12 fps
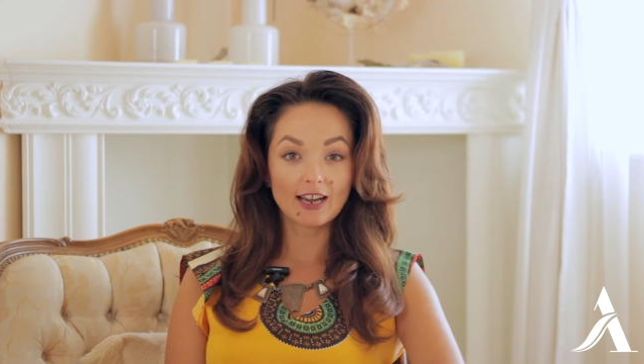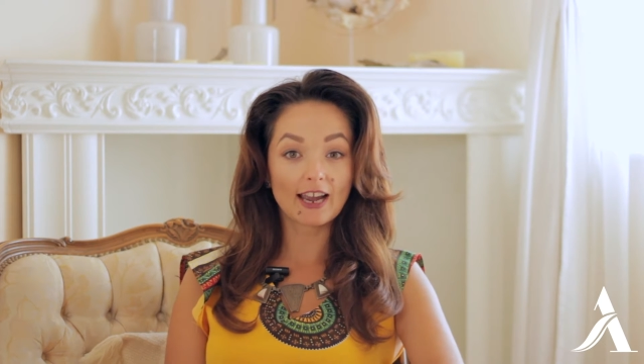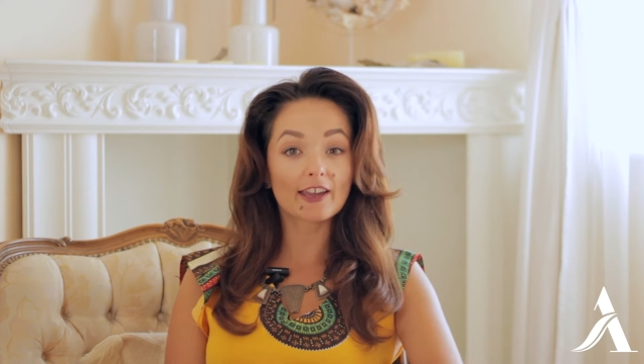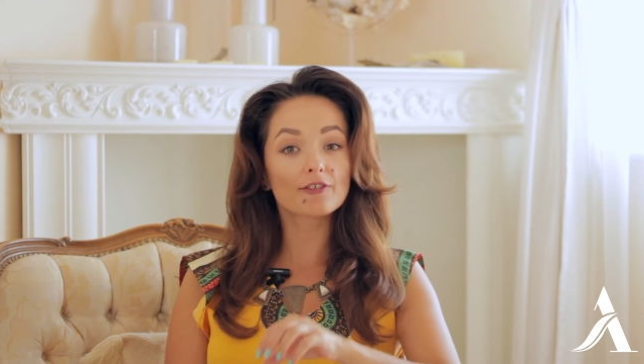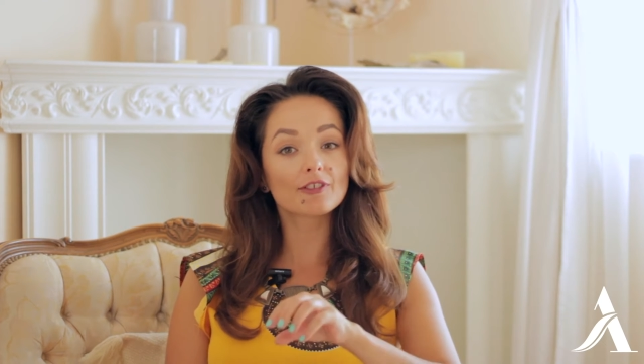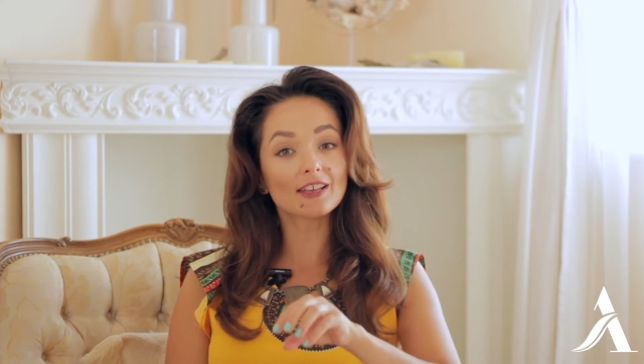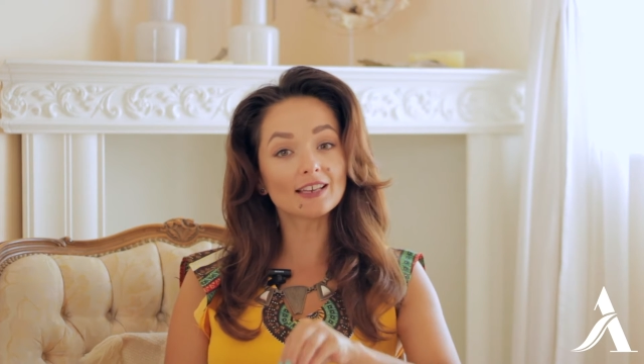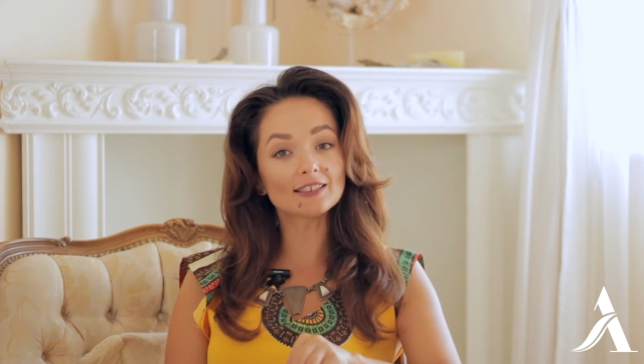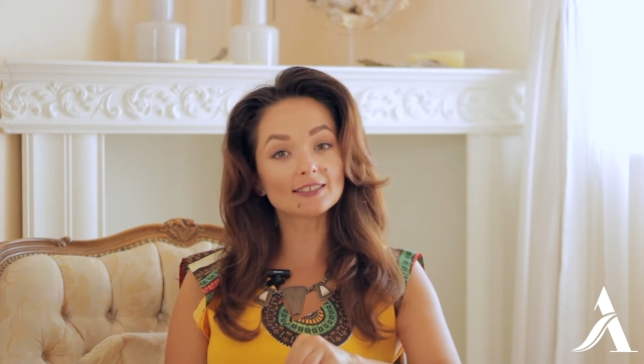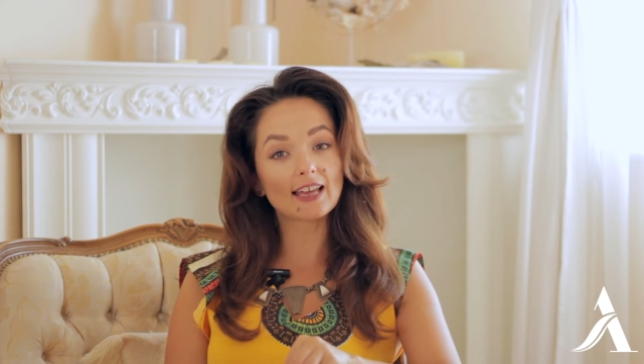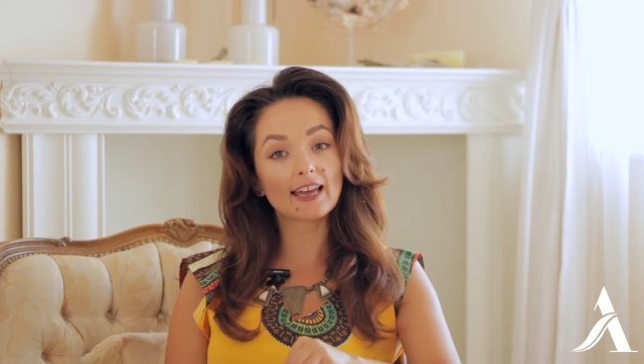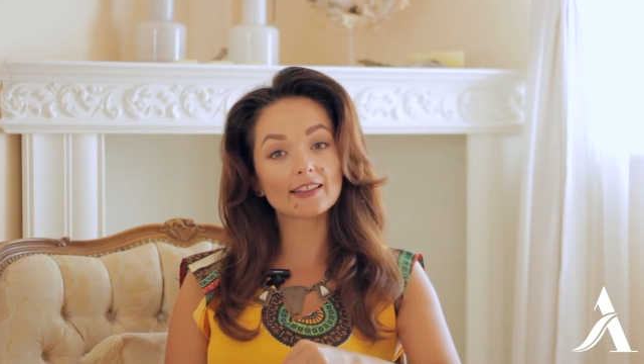I
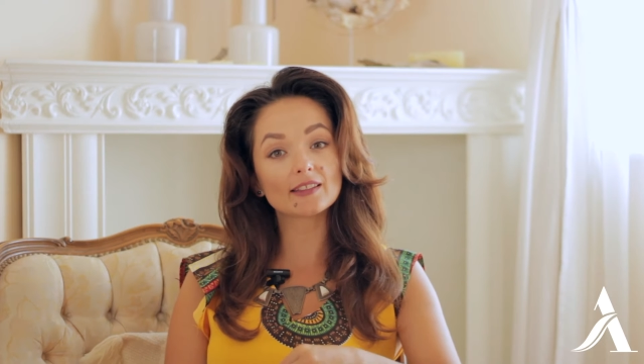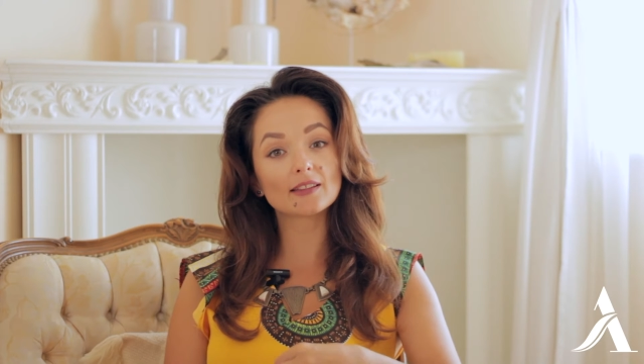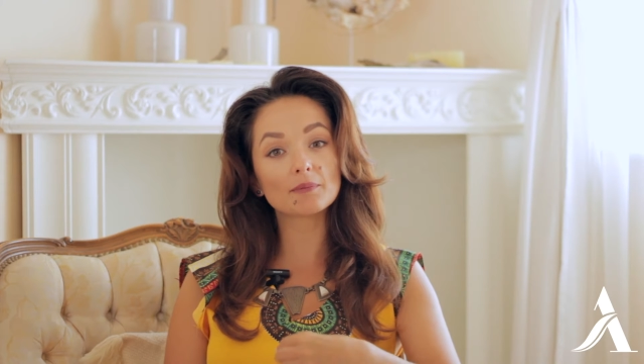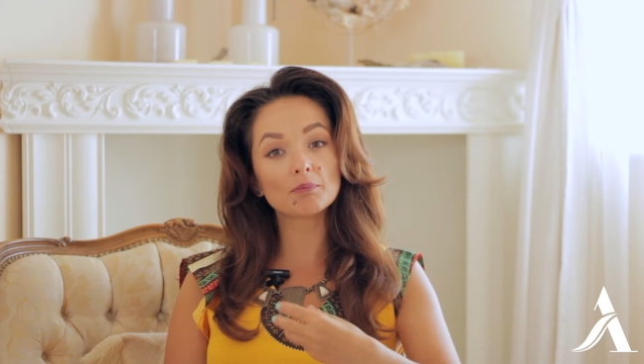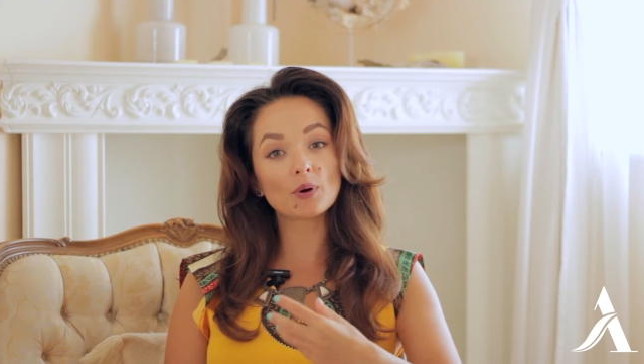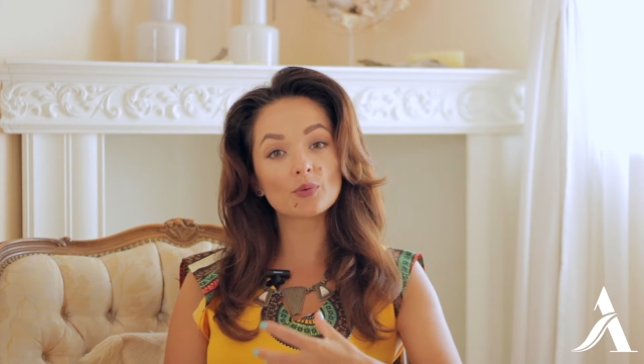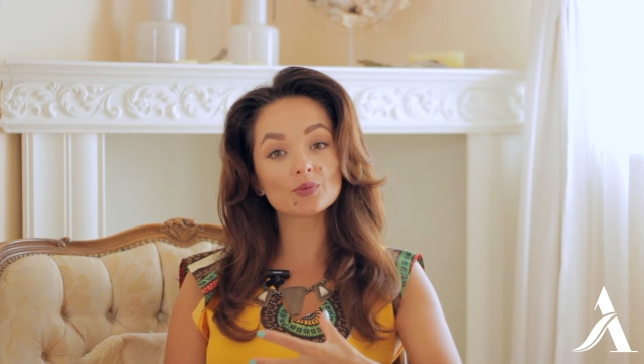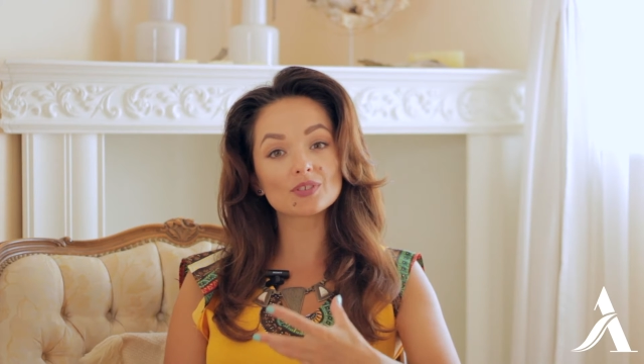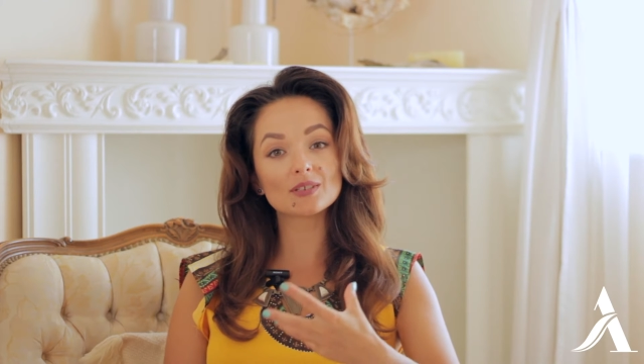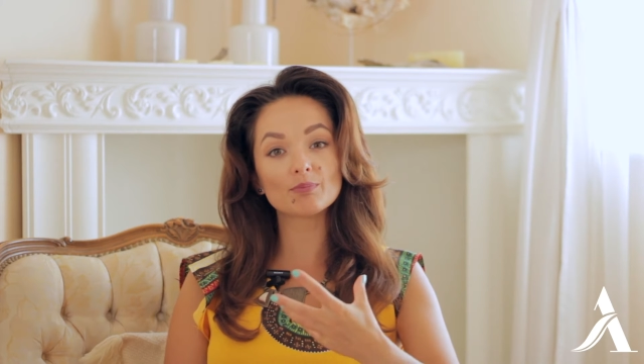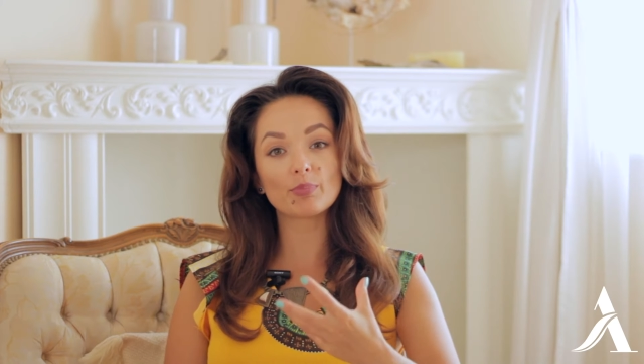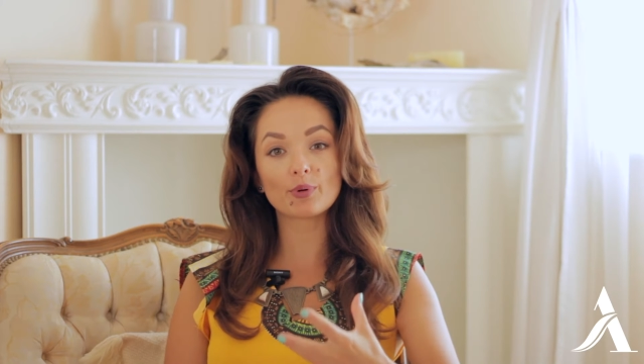think that the
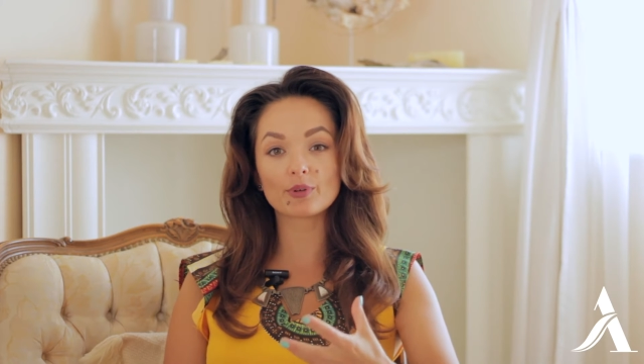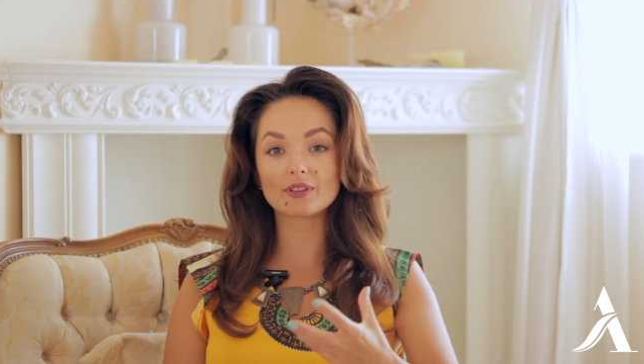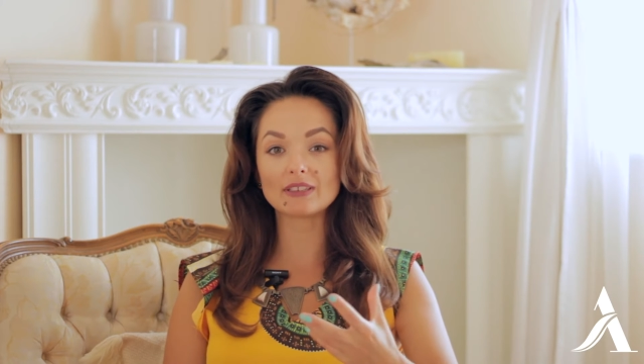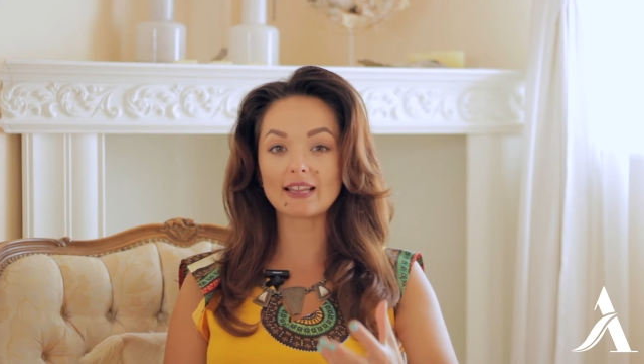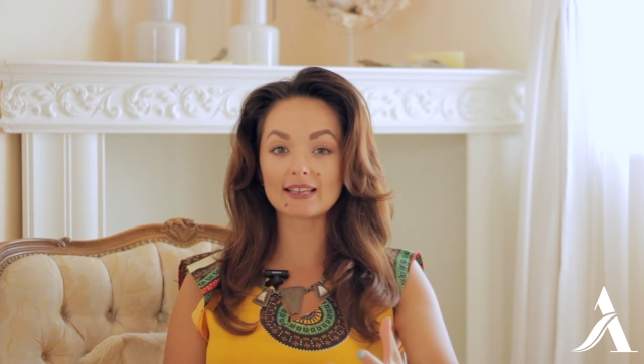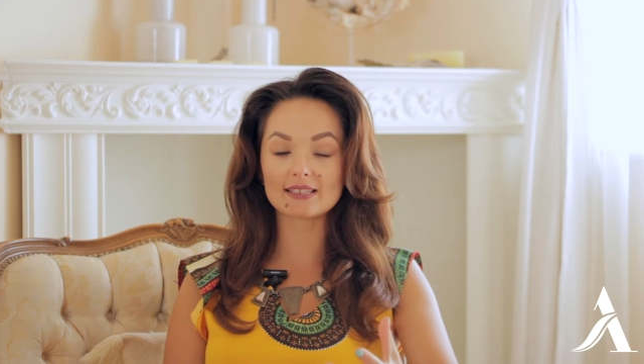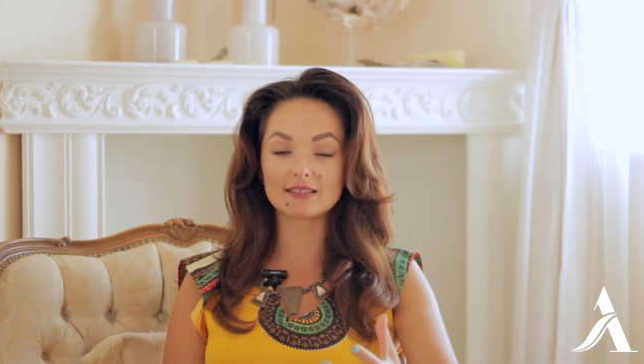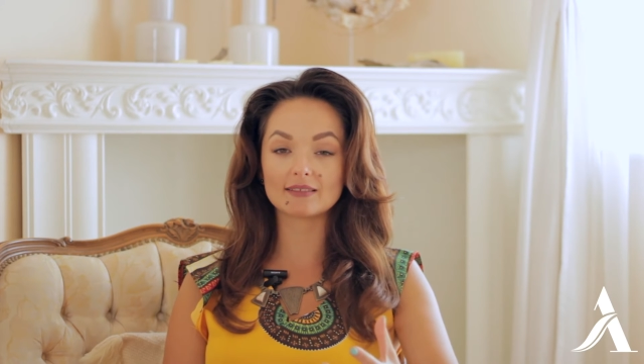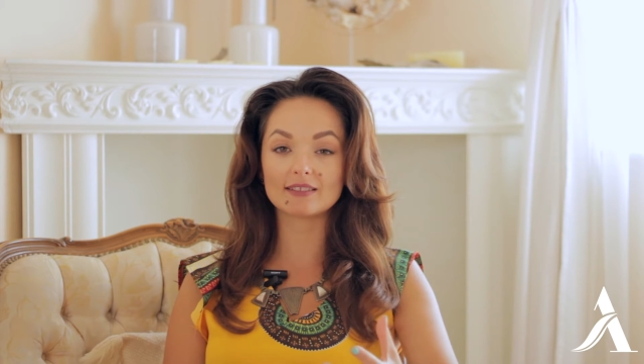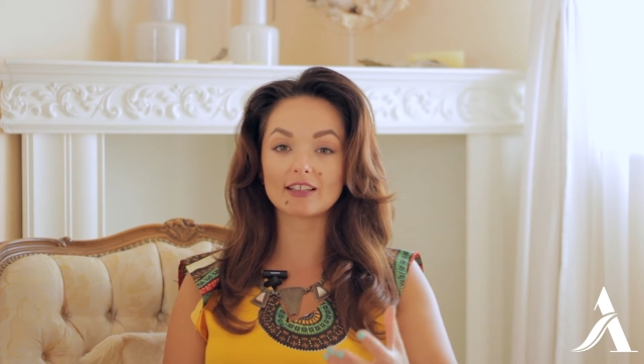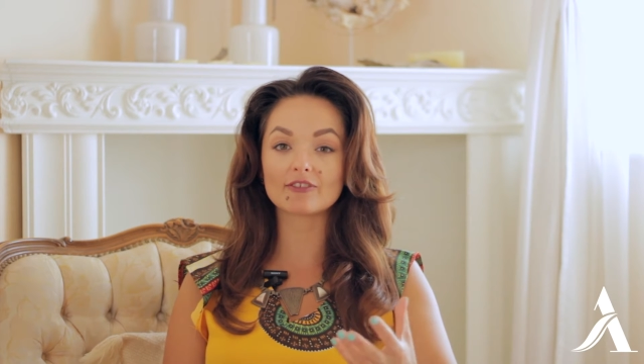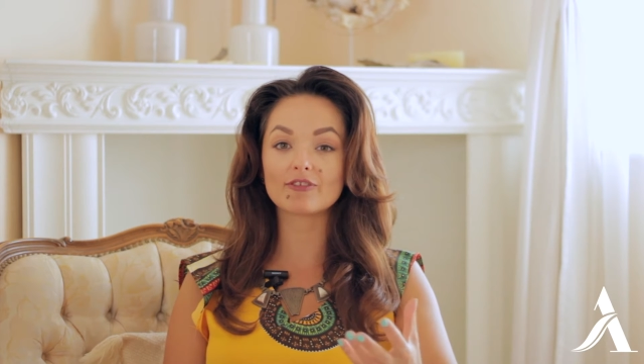most important
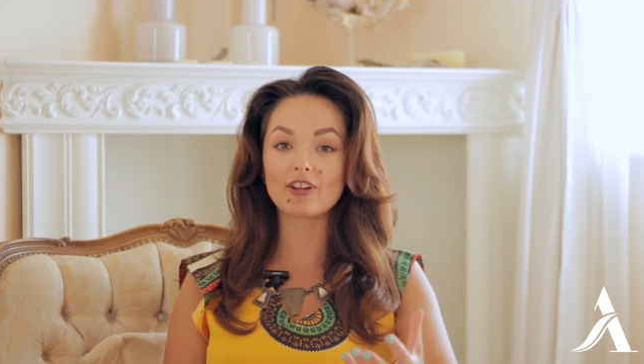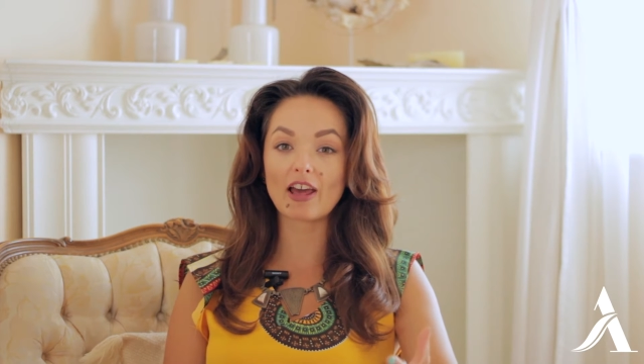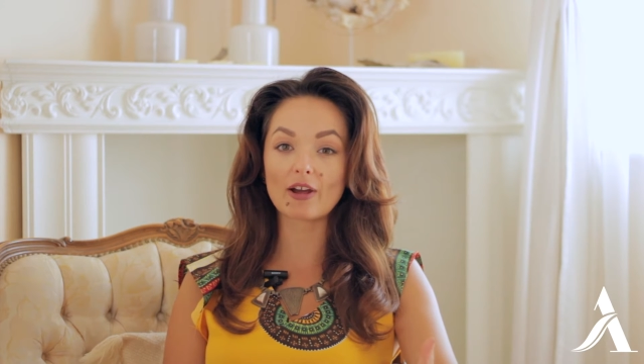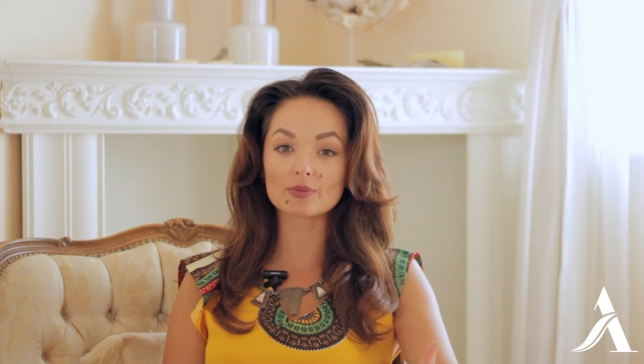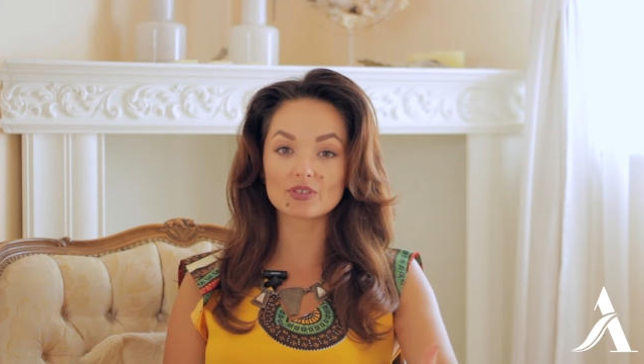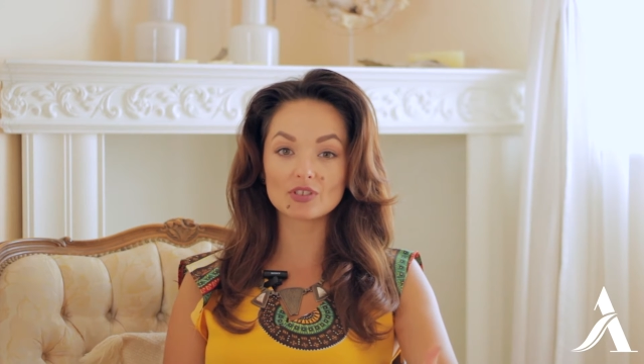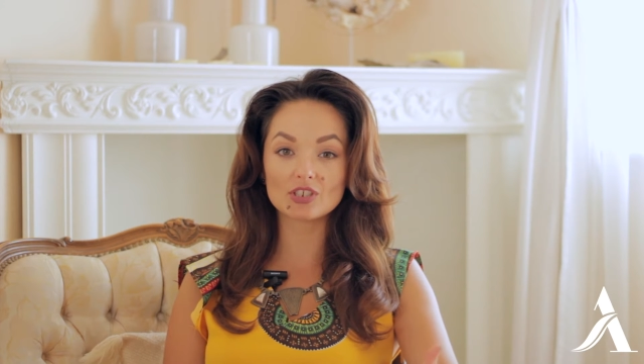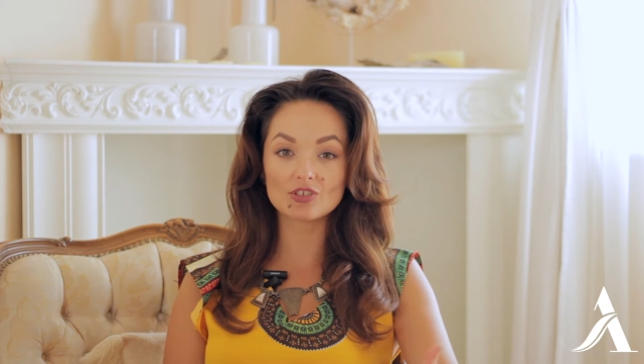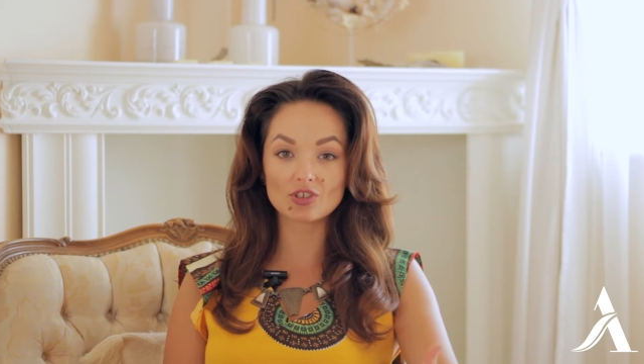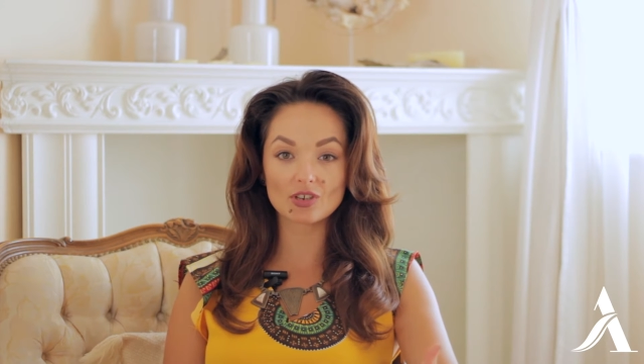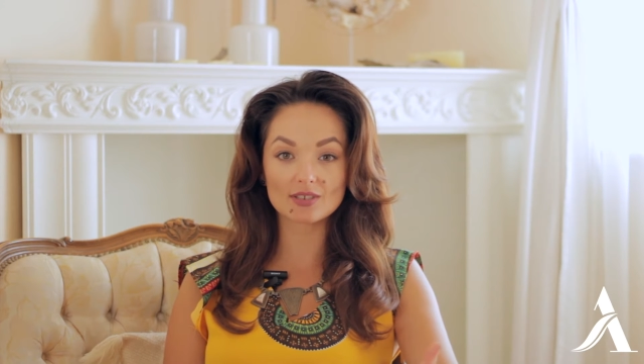lesson that flowers teach